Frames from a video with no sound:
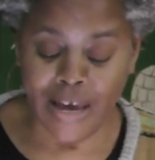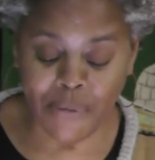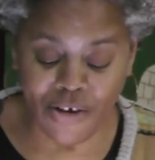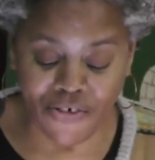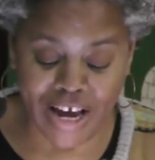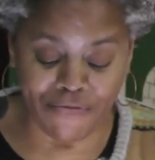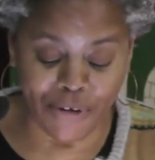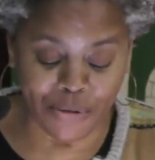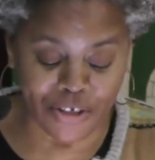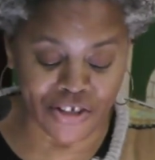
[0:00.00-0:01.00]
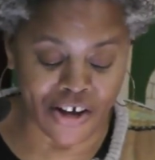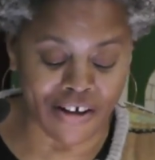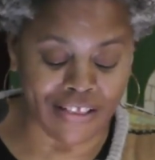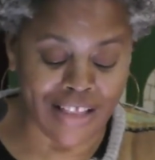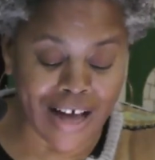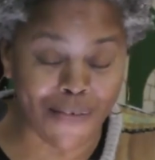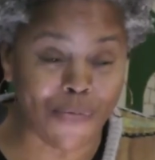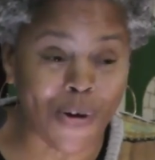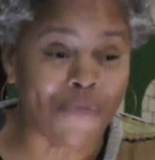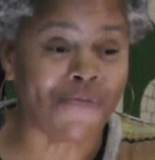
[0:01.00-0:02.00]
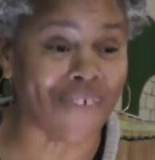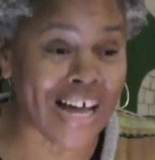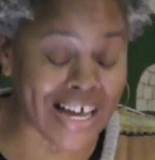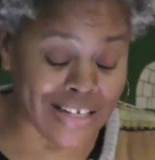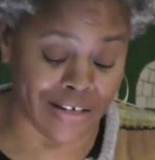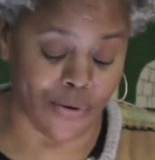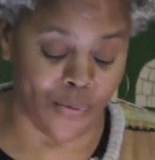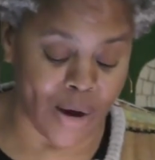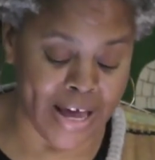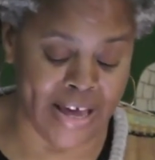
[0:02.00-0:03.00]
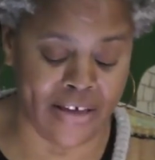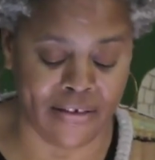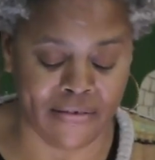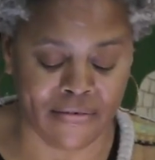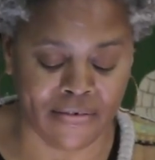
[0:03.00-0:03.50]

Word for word: Amy Grant wrote the song, Love Will Find a Way.